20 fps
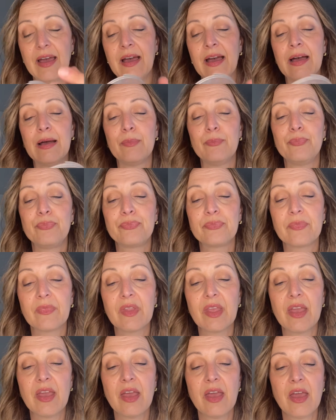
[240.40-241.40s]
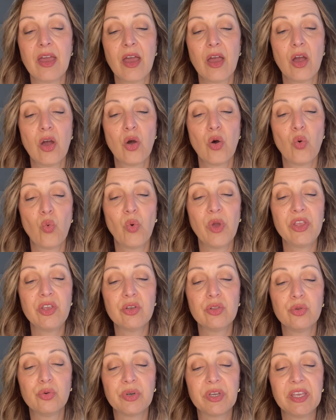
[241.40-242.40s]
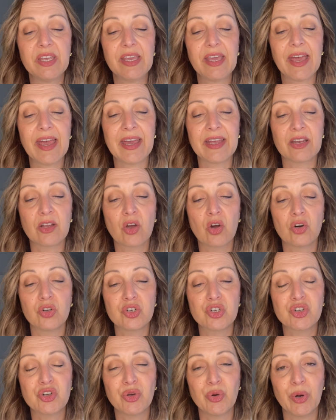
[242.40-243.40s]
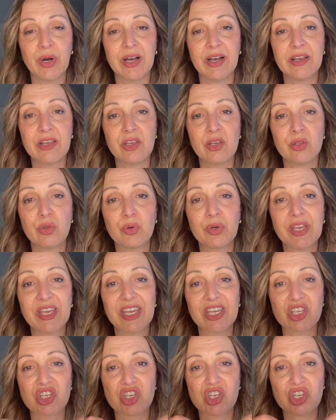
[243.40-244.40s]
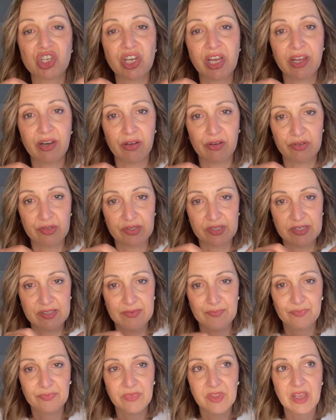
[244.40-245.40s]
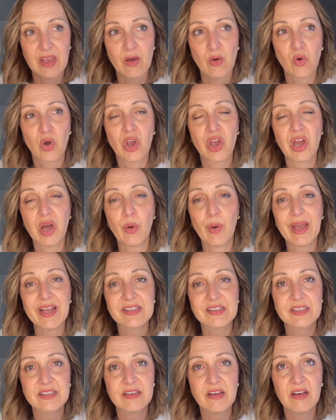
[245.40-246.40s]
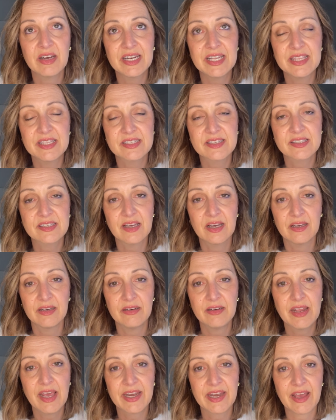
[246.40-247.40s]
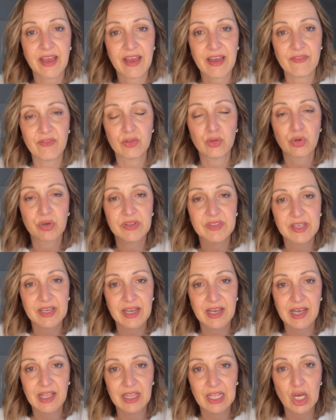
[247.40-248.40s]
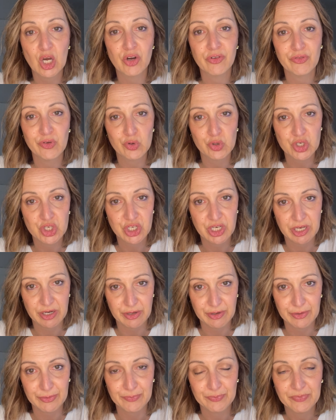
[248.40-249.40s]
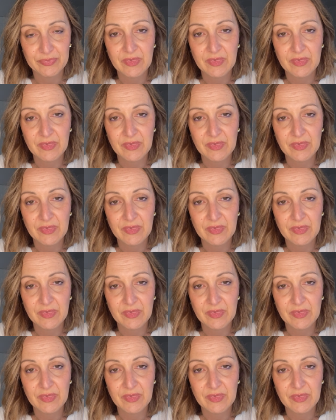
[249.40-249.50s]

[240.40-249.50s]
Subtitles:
When you're looking at contour, you're looking at shadows. Go outside in the sun and have a look at the color of your shadow.